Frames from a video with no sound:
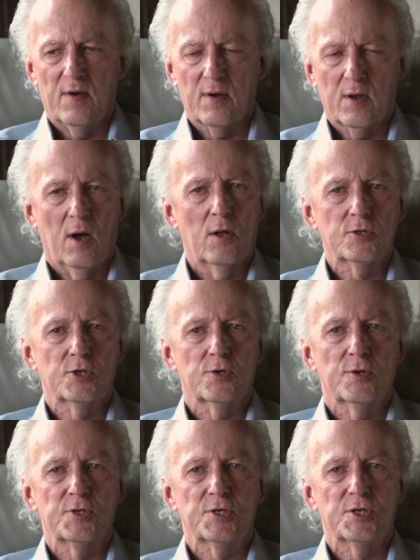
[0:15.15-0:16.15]
a
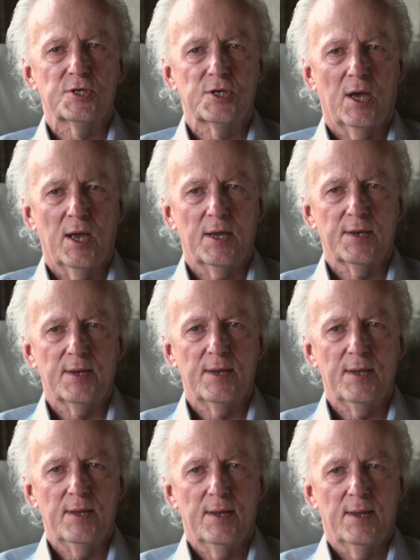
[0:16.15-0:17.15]
culture and
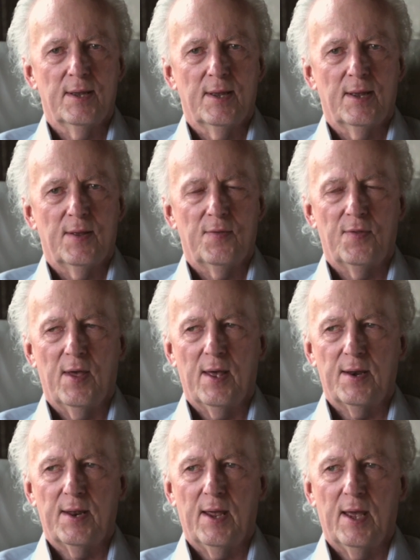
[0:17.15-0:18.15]
society
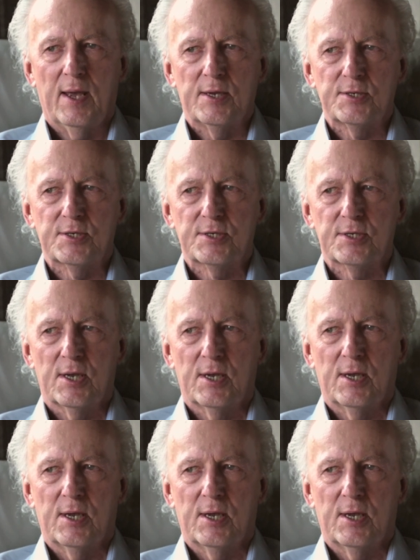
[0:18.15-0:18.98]
that has